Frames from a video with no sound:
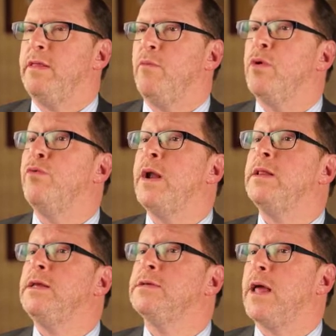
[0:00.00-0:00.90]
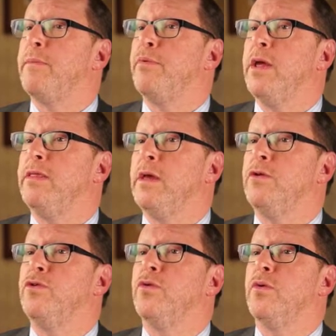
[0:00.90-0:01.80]
more readily stop
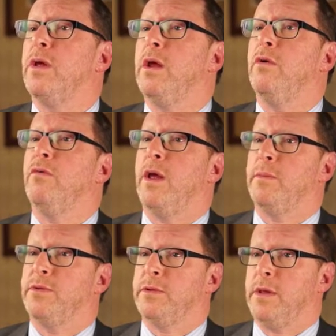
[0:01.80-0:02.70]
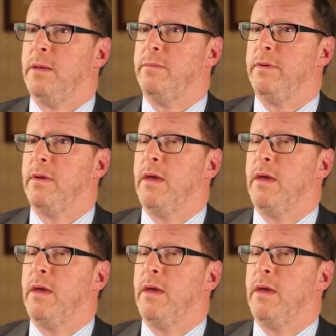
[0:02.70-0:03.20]
breathing during REM sleep.